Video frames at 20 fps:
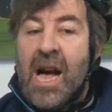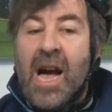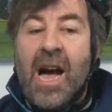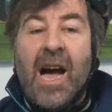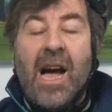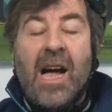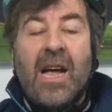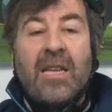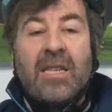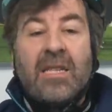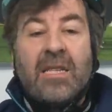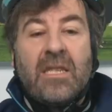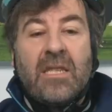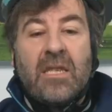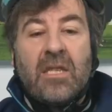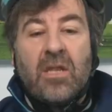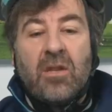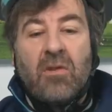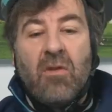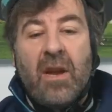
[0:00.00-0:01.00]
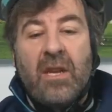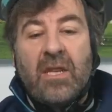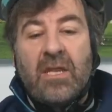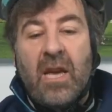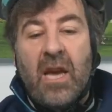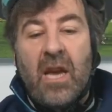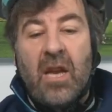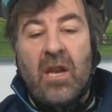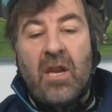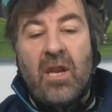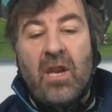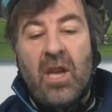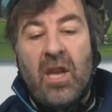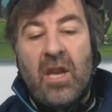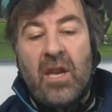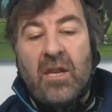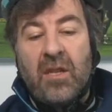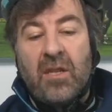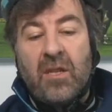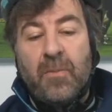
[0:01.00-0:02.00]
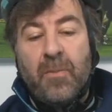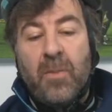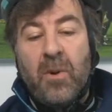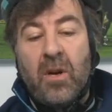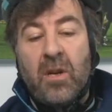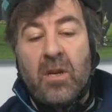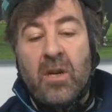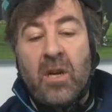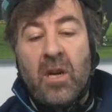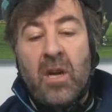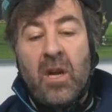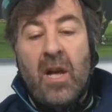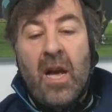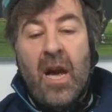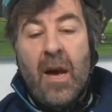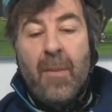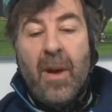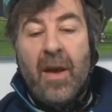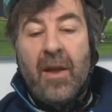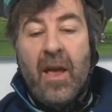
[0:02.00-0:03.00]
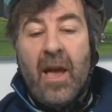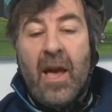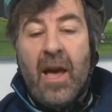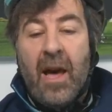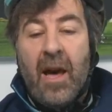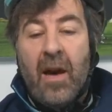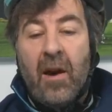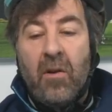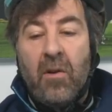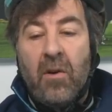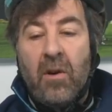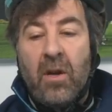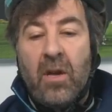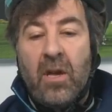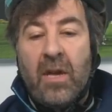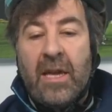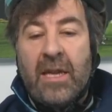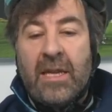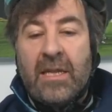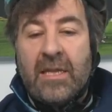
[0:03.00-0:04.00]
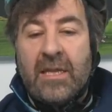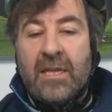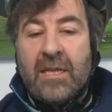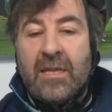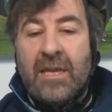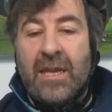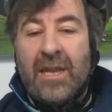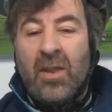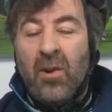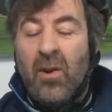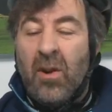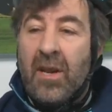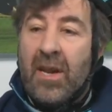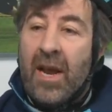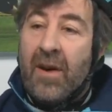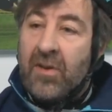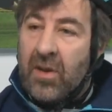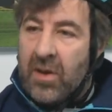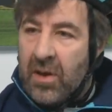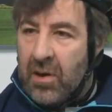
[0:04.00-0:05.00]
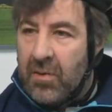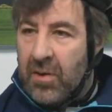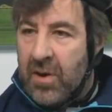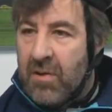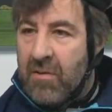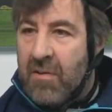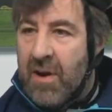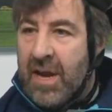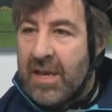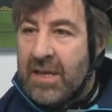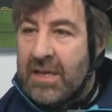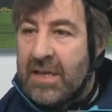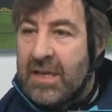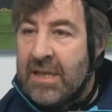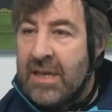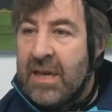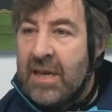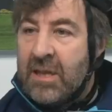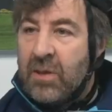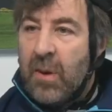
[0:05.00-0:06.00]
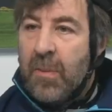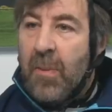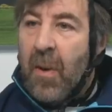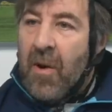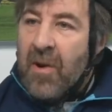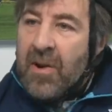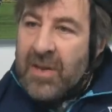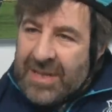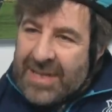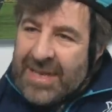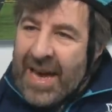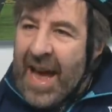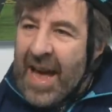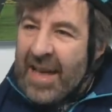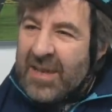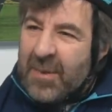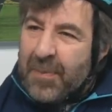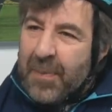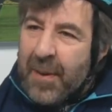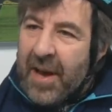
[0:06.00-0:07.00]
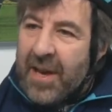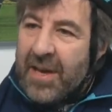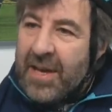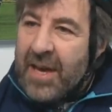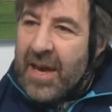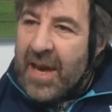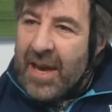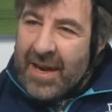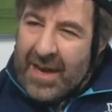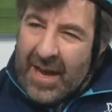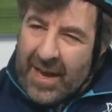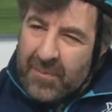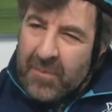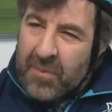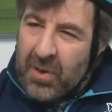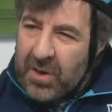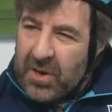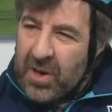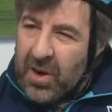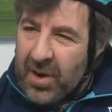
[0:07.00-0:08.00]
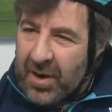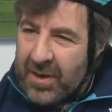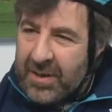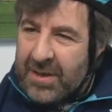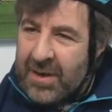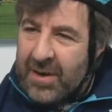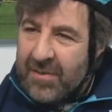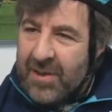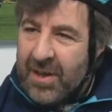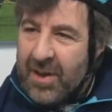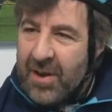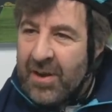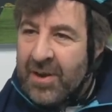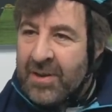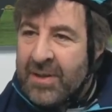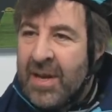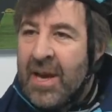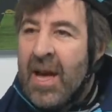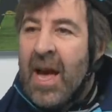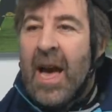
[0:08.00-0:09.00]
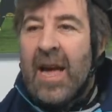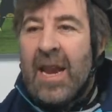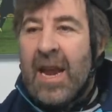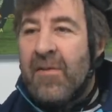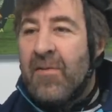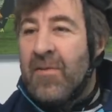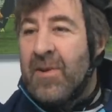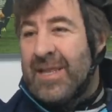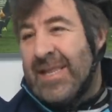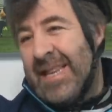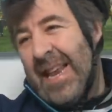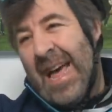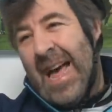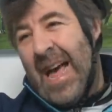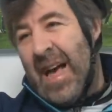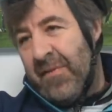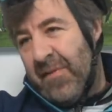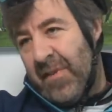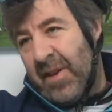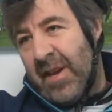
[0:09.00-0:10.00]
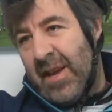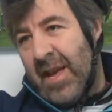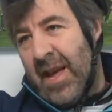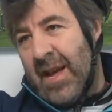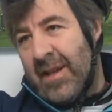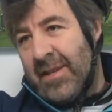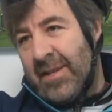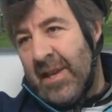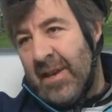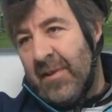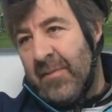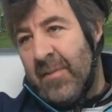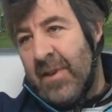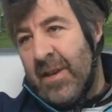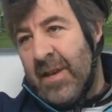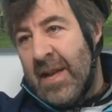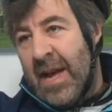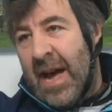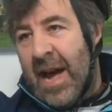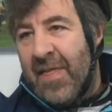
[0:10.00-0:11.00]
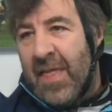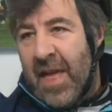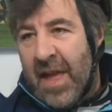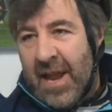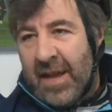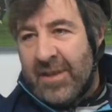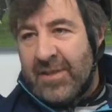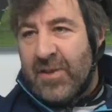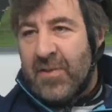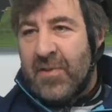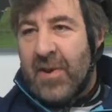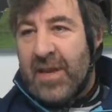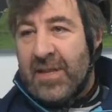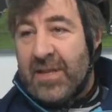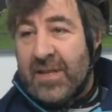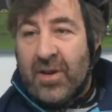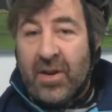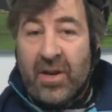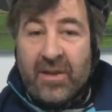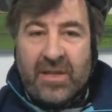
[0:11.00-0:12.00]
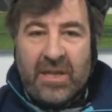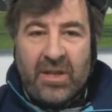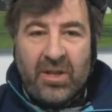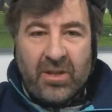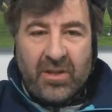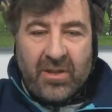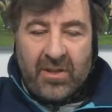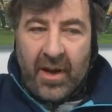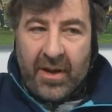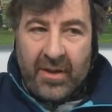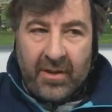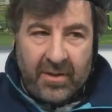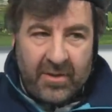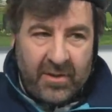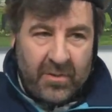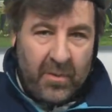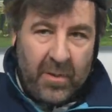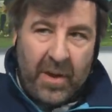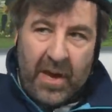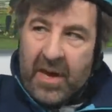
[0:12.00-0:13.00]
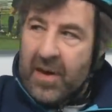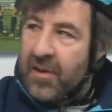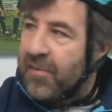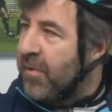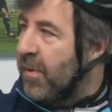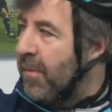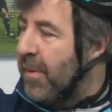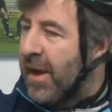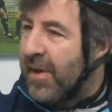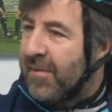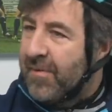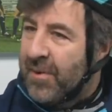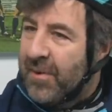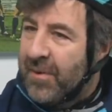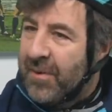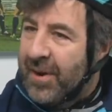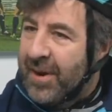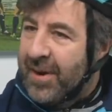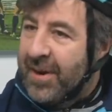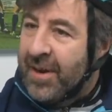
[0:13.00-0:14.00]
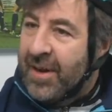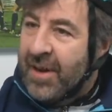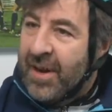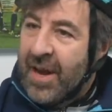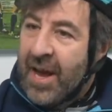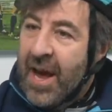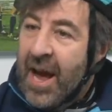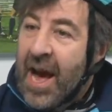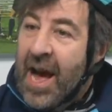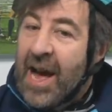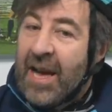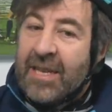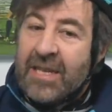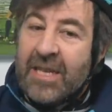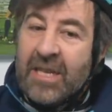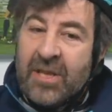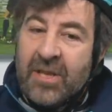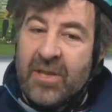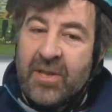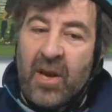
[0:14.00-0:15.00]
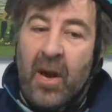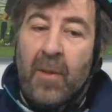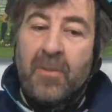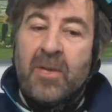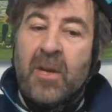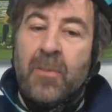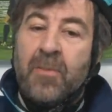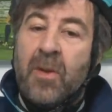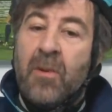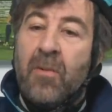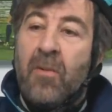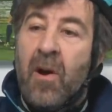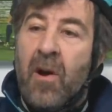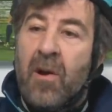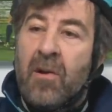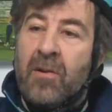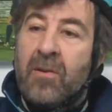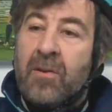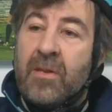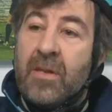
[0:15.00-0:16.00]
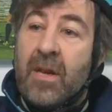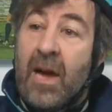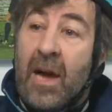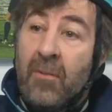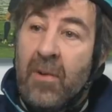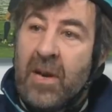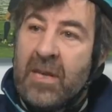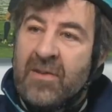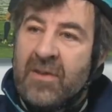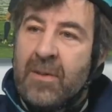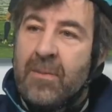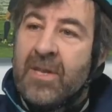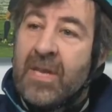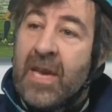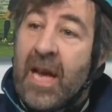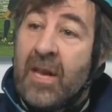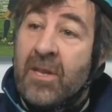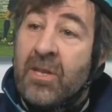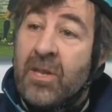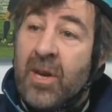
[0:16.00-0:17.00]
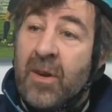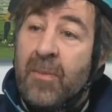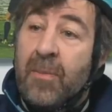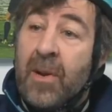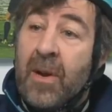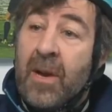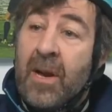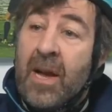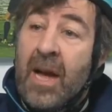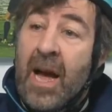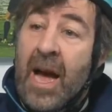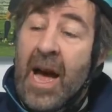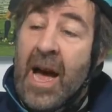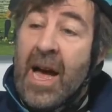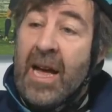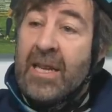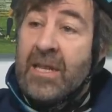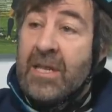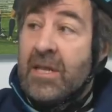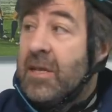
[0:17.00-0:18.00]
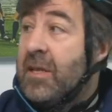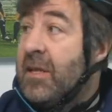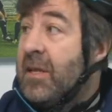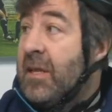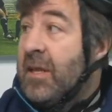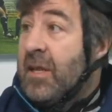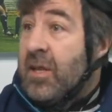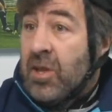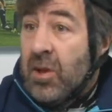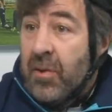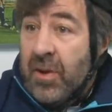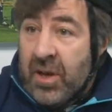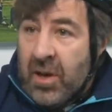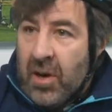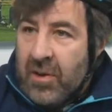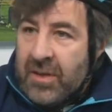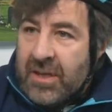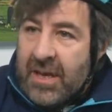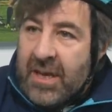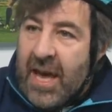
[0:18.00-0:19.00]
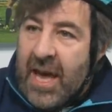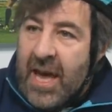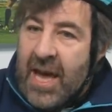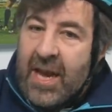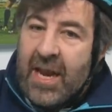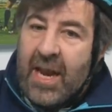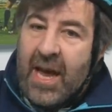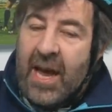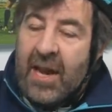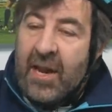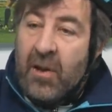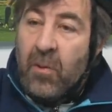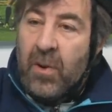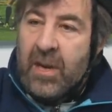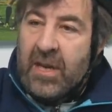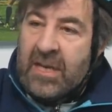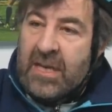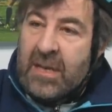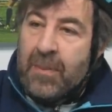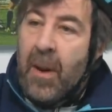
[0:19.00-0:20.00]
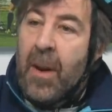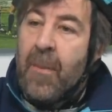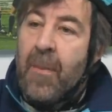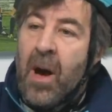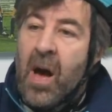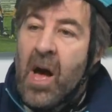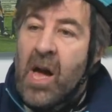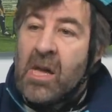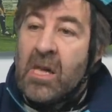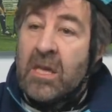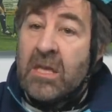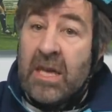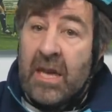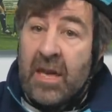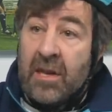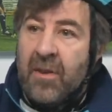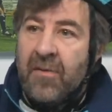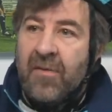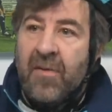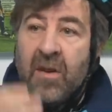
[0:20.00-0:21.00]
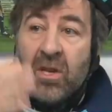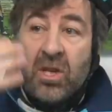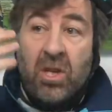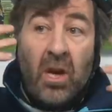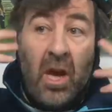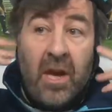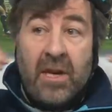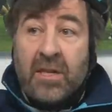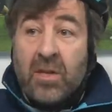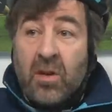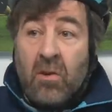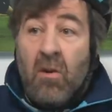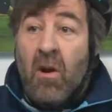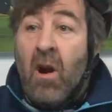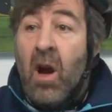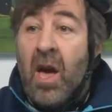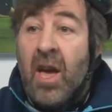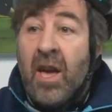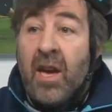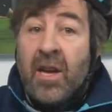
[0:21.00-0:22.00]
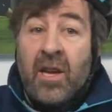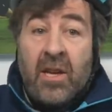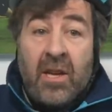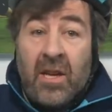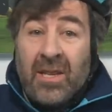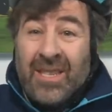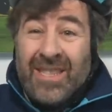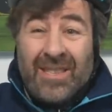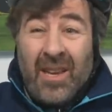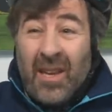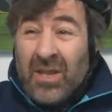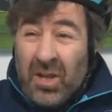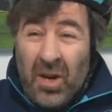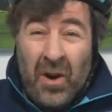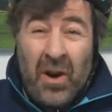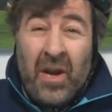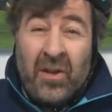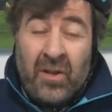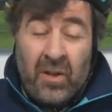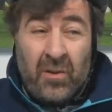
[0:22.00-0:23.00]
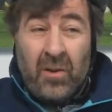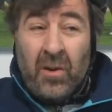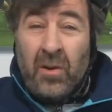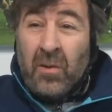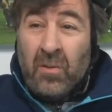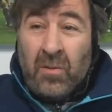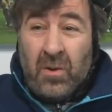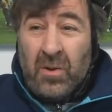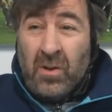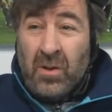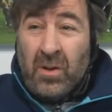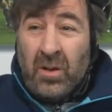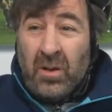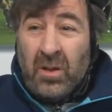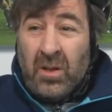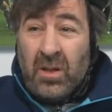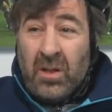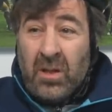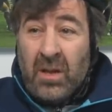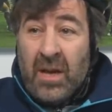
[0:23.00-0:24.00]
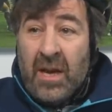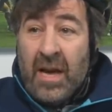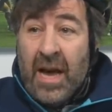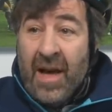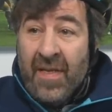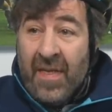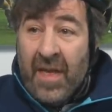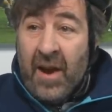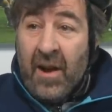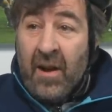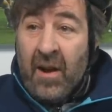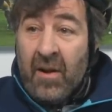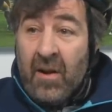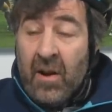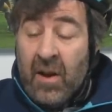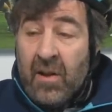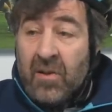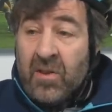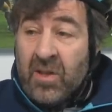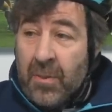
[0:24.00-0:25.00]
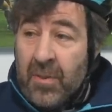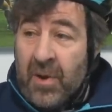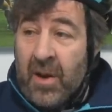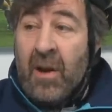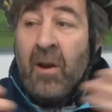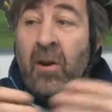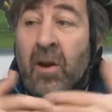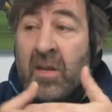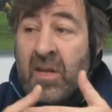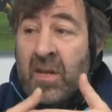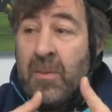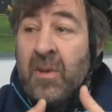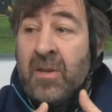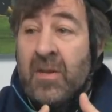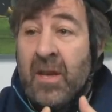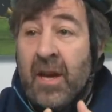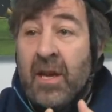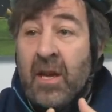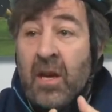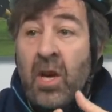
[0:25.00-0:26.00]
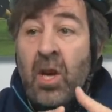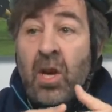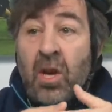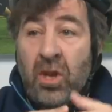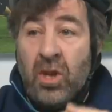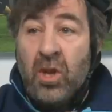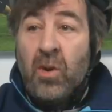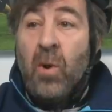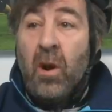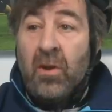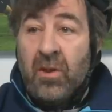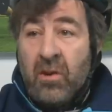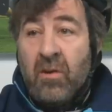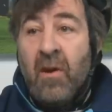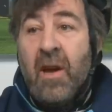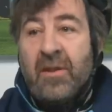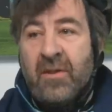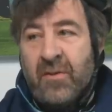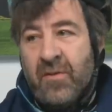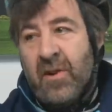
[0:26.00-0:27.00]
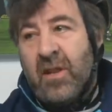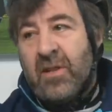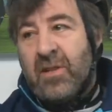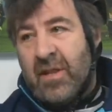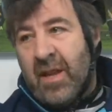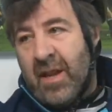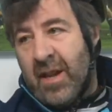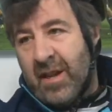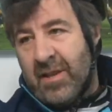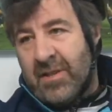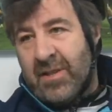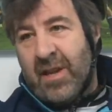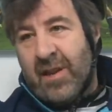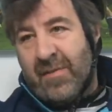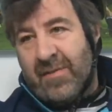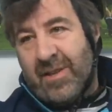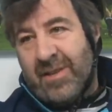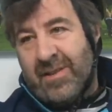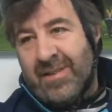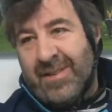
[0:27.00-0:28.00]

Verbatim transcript: And there's a great tale in his book about how his he thought he'd have a go in a race, so he borrowed his dad's bike and it had mudguards and everything on it, and everyone is laughing at him. And then as the race starts, he just cycles away from everyone, everyone, and he stops up the road and waits for them to catch up, and. So he goes again and he wins by miles. And at the finishing line, he's crying because he's like, Sorry, I don't know the rules and there someone hugs them and is like, "You are the greatest French cyclist ever."